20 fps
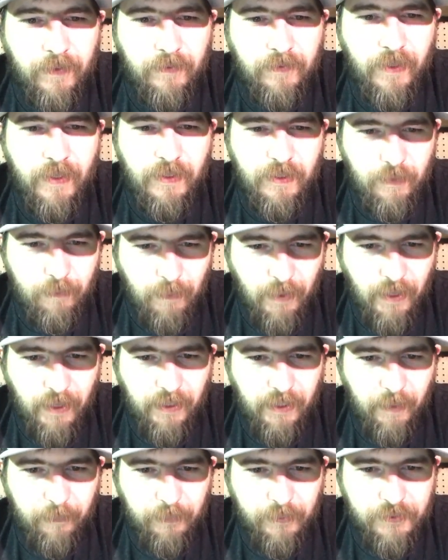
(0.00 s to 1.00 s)
Thank you,
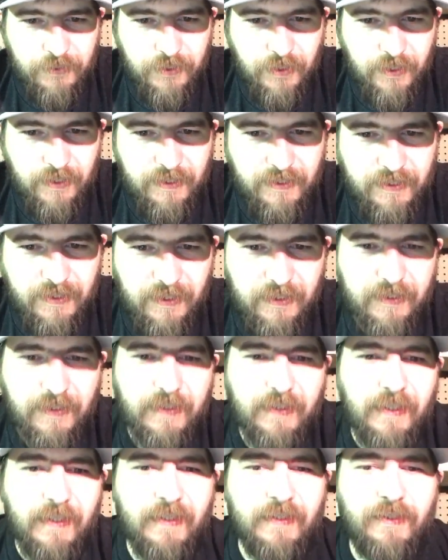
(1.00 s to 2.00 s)
Mike. I appreciate it. Six
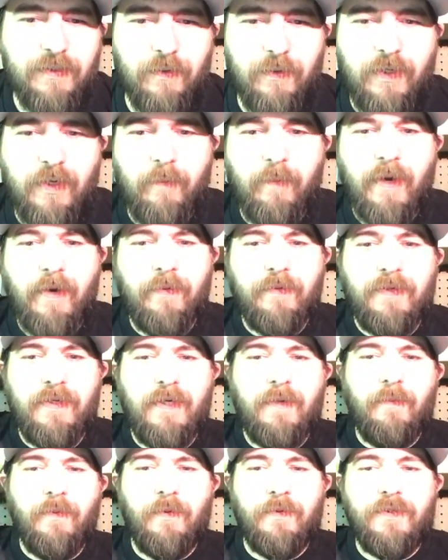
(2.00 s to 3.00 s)
Sense going to come out with
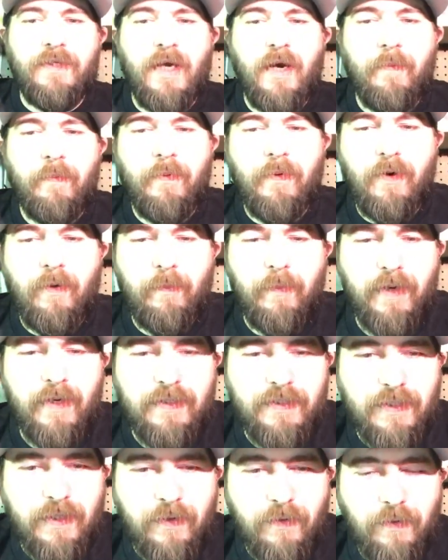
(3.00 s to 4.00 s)
any more topwater
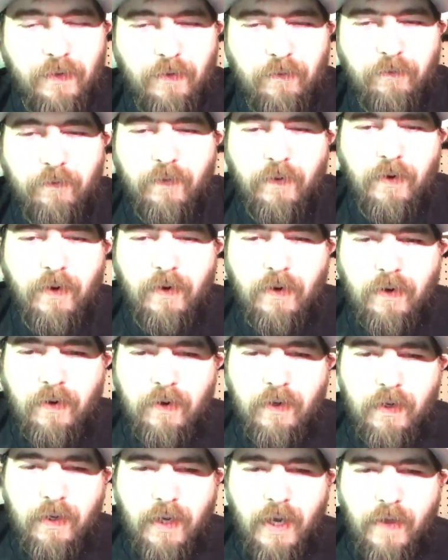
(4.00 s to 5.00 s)
baits other than the
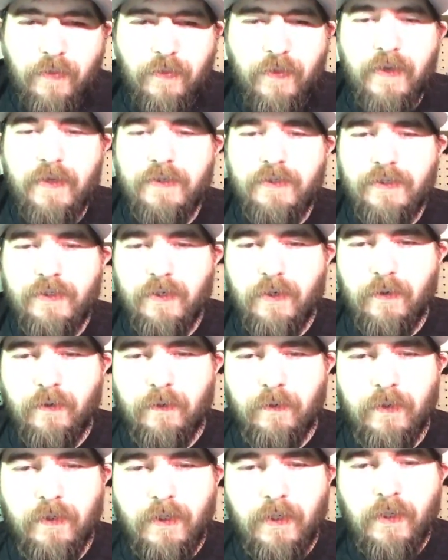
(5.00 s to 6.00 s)
frog? I think so.
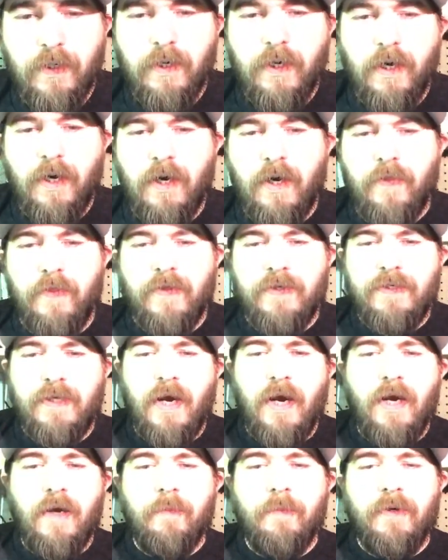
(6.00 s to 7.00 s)
The
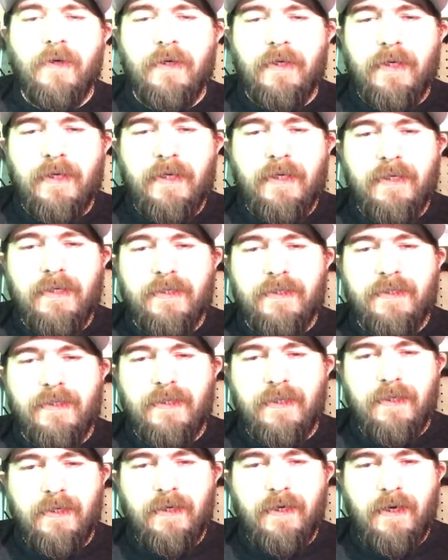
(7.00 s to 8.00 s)
Dogma
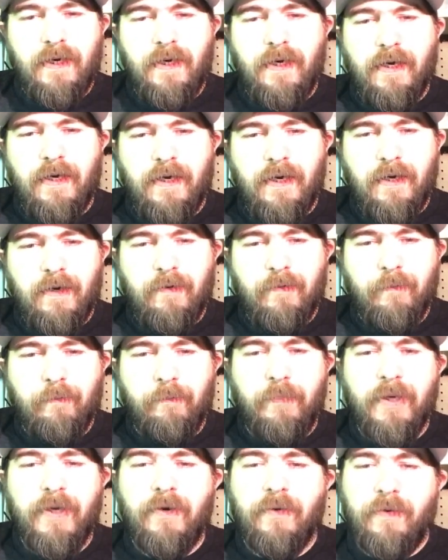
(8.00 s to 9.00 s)
is
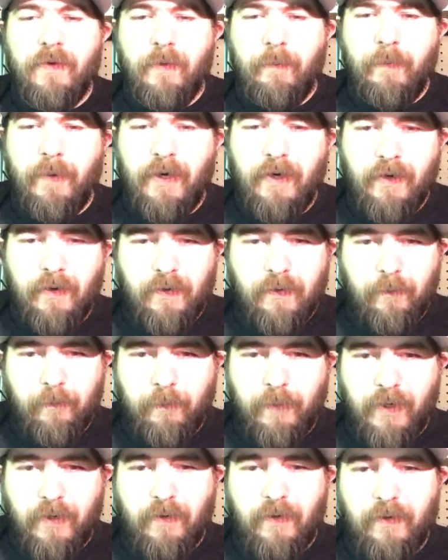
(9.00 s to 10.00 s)
bigger than the
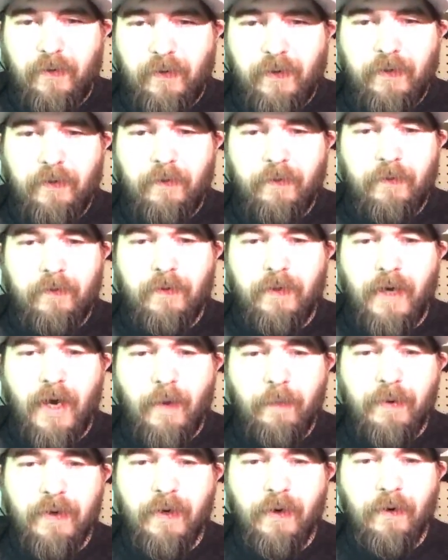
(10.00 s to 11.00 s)
barely legal.
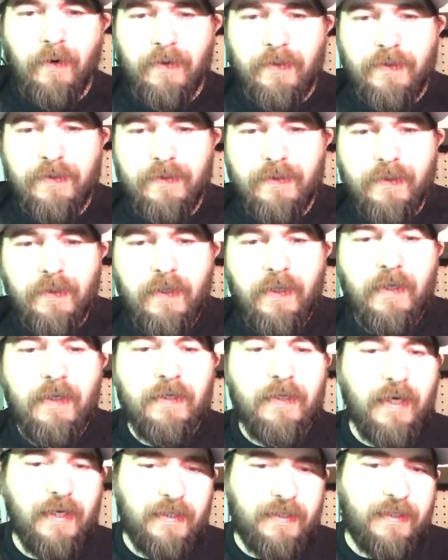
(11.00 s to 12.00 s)
I'll be honest.
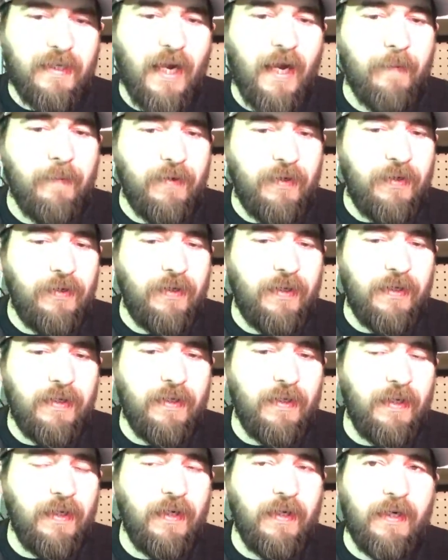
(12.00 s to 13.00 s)
Yes, Zyman, you
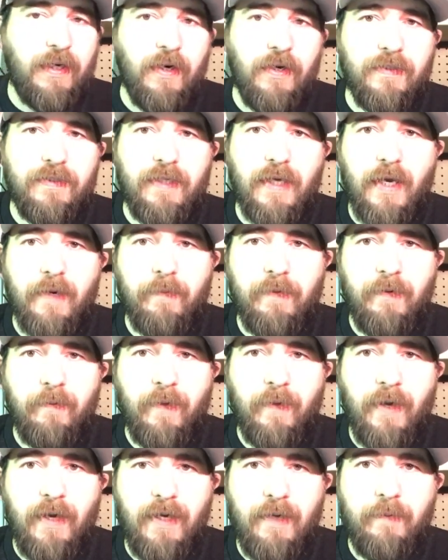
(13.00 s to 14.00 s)
can
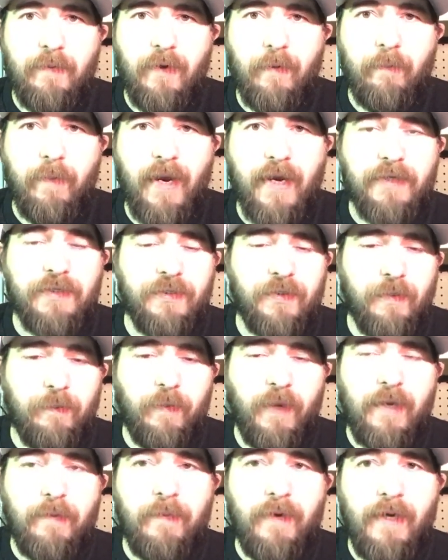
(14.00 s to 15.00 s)
contact
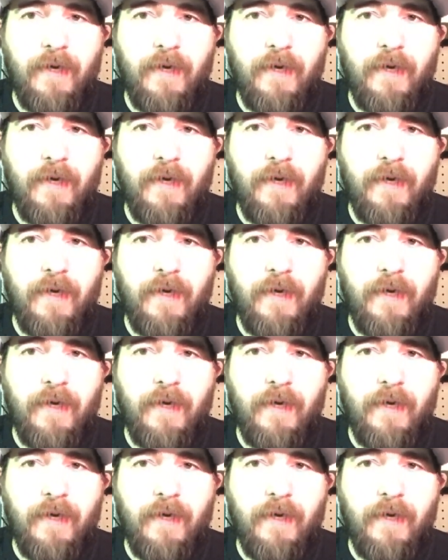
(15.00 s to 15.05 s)
me, you know,